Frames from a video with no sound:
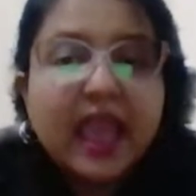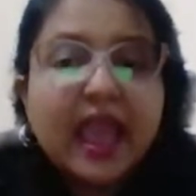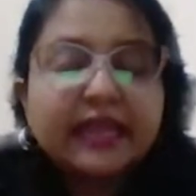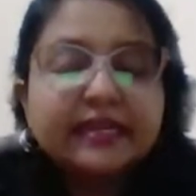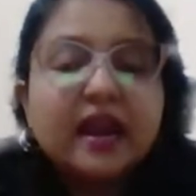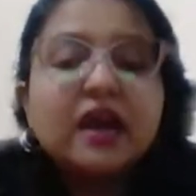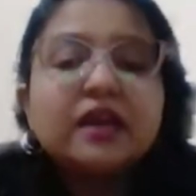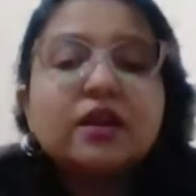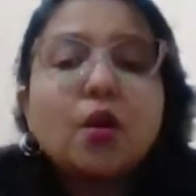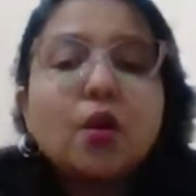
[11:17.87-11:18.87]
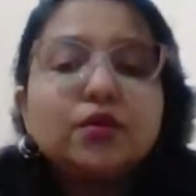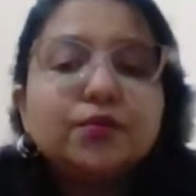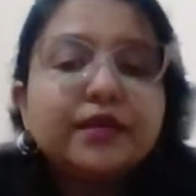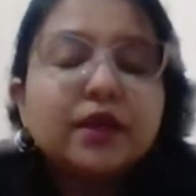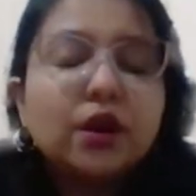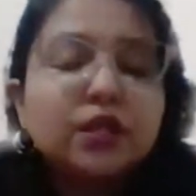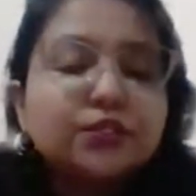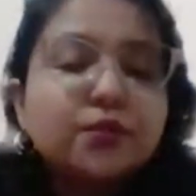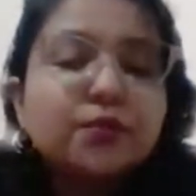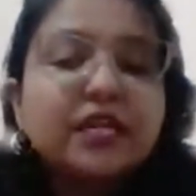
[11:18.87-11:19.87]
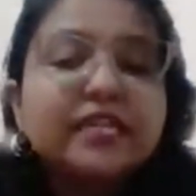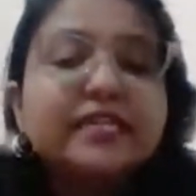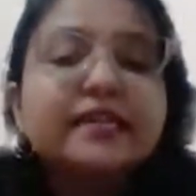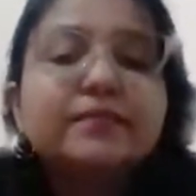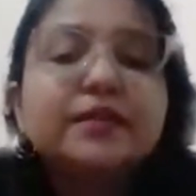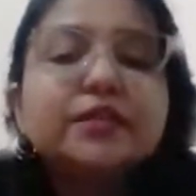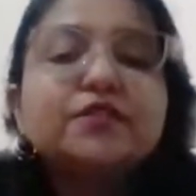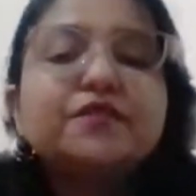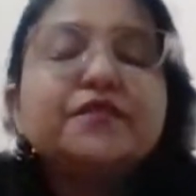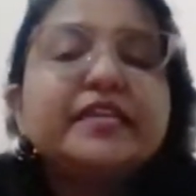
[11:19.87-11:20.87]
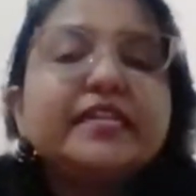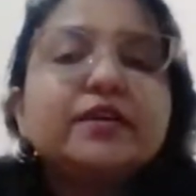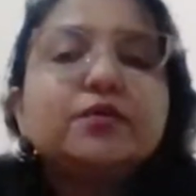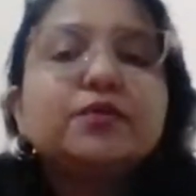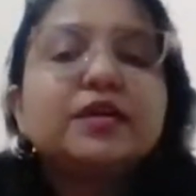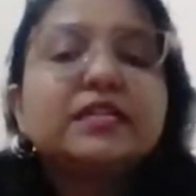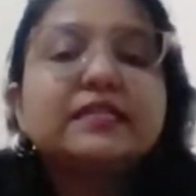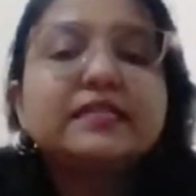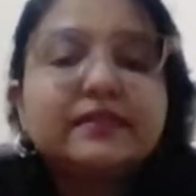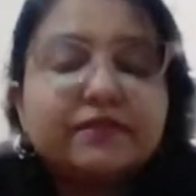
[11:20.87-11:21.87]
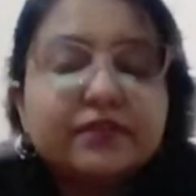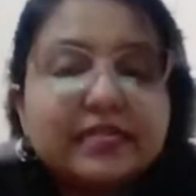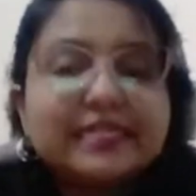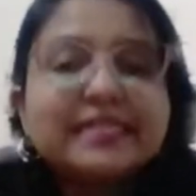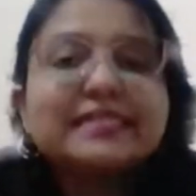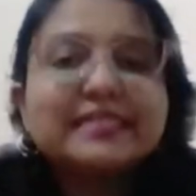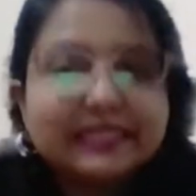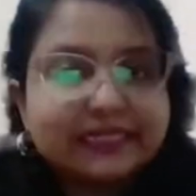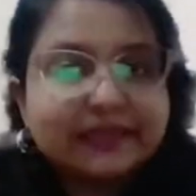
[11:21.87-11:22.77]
and are always also vulnerable to feeling worthlessness.